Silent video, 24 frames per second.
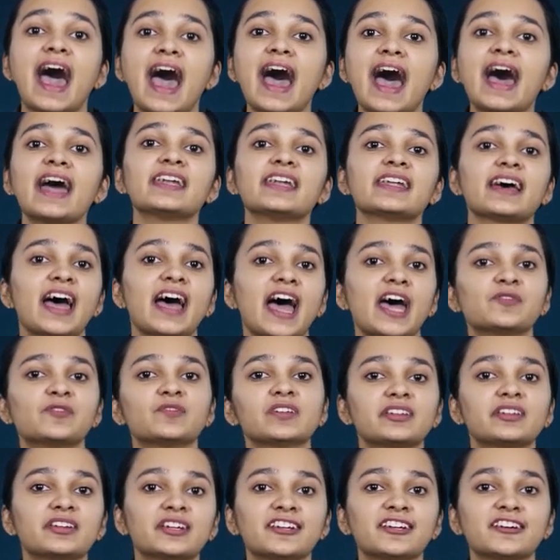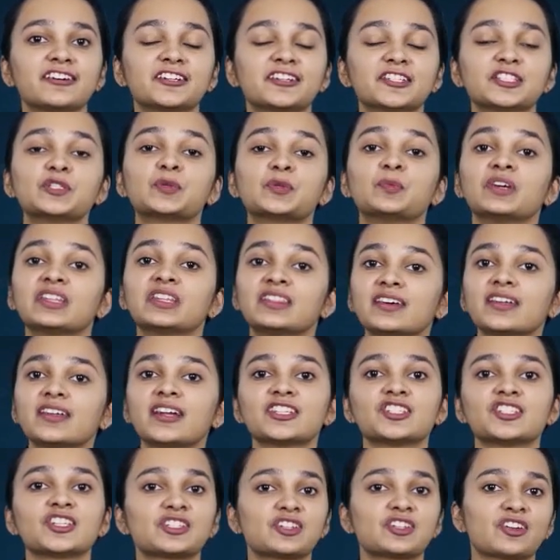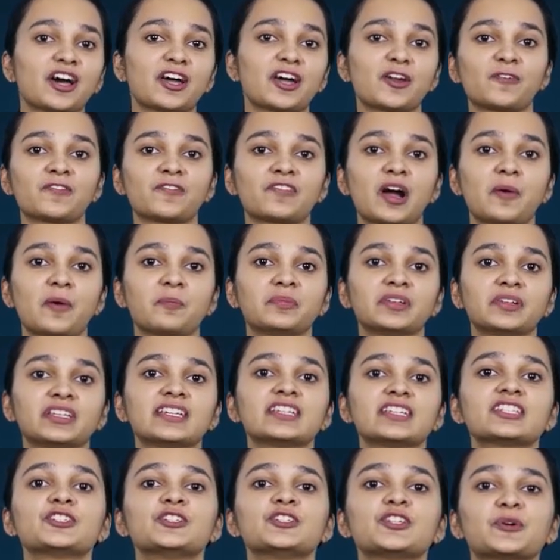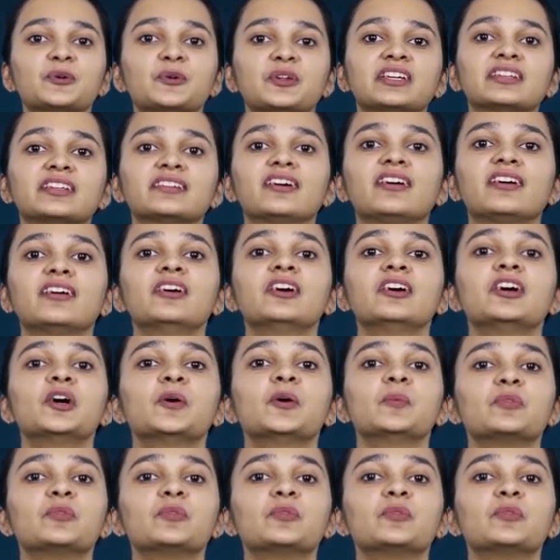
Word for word: and annual returns with the registrar of companies during the